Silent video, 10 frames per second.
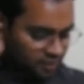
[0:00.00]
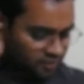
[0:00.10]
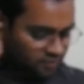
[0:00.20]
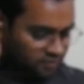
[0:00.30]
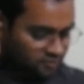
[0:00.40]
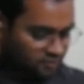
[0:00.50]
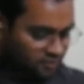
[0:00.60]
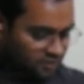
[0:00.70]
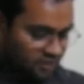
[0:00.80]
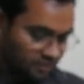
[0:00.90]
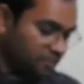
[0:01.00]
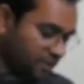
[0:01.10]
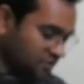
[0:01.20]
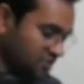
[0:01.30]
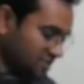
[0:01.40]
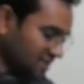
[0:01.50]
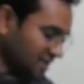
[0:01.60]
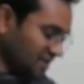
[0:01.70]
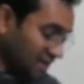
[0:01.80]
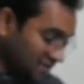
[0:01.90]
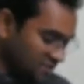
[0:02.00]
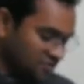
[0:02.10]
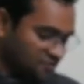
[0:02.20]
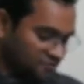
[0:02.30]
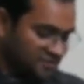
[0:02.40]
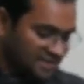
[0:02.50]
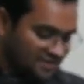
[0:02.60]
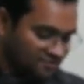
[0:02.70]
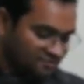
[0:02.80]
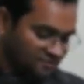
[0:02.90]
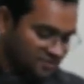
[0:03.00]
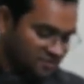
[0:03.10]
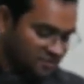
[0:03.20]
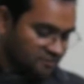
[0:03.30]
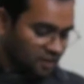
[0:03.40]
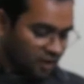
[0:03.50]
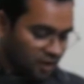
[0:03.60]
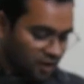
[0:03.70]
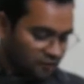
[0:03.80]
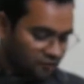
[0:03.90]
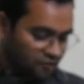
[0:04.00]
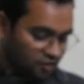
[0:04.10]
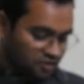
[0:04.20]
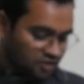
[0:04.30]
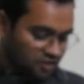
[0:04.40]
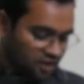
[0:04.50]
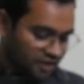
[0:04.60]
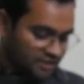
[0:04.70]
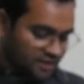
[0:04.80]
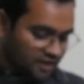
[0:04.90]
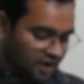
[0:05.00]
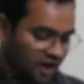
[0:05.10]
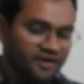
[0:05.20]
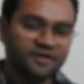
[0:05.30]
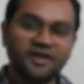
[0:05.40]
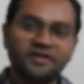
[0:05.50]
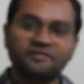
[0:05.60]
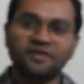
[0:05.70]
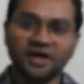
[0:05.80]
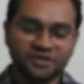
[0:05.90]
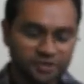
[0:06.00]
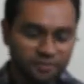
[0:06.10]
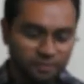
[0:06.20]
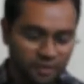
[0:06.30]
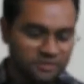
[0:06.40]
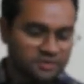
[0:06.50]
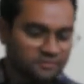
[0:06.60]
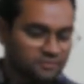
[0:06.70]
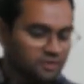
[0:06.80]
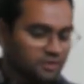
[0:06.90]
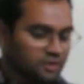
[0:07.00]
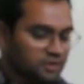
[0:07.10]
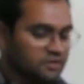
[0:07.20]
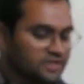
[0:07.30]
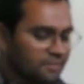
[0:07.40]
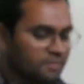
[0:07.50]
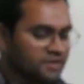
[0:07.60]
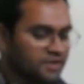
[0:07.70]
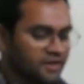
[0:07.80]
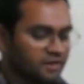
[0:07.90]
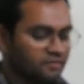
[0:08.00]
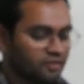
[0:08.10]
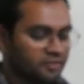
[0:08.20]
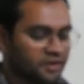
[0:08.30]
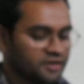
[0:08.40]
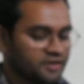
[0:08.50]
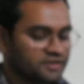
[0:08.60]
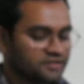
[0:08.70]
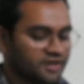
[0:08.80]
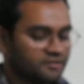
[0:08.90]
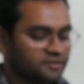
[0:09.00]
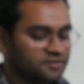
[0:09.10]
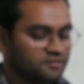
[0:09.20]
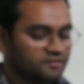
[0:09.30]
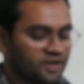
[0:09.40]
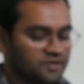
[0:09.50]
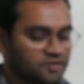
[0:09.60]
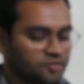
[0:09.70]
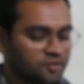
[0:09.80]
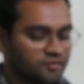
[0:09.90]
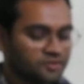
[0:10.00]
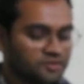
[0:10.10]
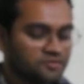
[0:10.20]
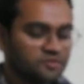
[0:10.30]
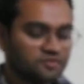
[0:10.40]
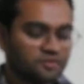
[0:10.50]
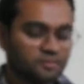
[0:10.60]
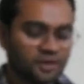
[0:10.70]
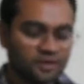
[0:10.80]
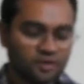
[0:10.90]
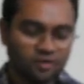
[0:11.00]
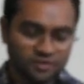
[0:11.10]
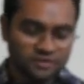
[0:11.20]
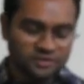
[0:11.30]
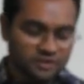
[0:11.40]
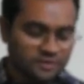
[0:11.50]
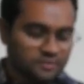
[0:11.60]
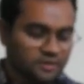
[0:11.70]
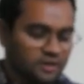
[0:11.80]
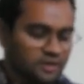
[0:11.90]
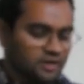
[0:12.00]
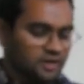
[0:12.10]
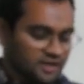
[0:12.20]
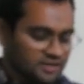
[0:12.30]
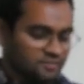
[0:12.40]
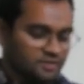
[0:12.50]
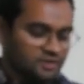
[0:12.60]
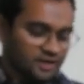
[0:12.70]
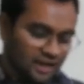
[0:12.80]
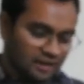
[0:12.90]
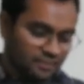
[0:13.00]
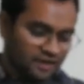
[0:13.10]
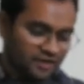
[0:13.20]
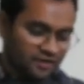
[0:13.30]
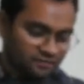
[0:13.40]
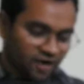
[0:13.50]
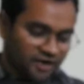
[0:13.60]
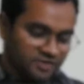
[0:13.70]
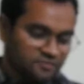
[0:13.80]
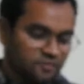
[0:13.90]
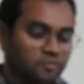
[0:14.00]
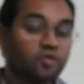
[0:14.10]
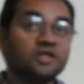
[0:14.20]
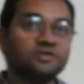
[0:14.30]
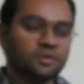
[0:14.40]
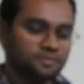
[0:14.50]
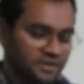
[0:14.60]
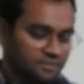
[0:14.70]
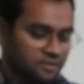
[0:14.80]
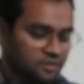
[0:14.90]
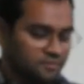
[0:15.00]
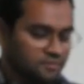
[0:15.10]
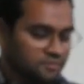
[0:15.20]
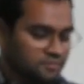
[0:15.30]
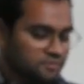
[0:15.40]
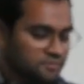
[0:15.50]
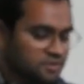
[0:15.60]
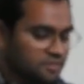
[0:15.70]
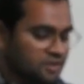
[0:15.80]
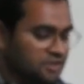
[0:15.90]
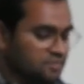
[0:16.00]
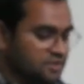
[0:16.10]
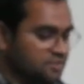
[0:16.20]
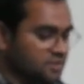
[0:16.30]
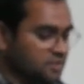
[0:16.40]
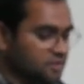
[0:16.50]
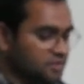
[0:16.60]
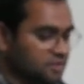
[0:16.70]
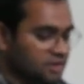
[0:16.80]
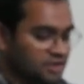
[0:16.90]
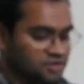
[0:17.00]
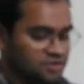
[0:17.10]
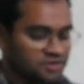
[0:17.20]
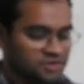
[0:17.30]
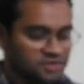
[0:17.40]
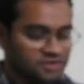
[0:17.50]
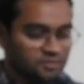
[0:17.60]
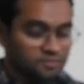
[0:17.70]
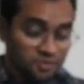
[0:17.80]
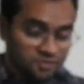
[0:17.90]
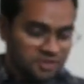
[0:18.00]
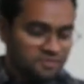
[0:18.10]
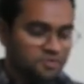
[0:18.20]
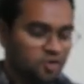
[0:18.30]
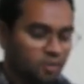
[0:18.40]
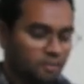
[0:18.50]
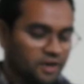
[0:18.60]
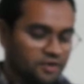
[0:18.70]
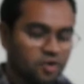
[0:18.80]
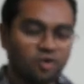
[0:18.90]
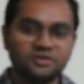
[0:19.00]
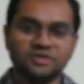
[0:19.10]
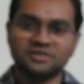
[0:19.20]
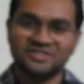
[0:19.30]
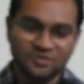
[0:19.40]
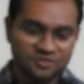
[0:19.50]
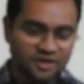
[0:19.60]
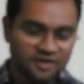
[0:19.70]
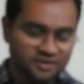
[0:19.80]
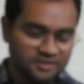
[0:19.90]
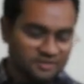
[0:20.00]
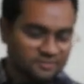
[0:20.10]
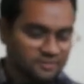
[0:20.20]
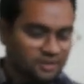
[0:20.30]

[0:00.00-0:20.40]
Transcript: Similar pictures and lists of key features and fossil guides and identification books. The same materials from internet sites, which are a fast-growing resource for paleontologists. Expert help and advice from knowledgeable people. Similar specimen in other collections such as in museums or paleontological societies.